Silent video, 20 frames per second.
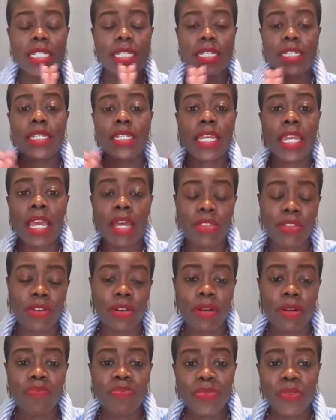
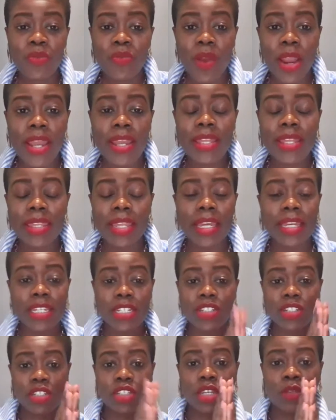together, right? Like,
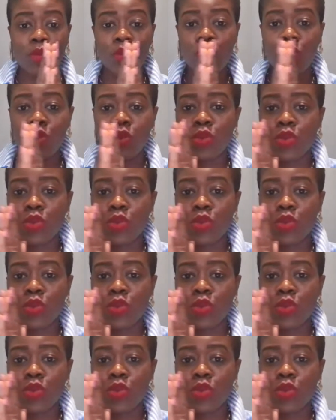it's just like, you can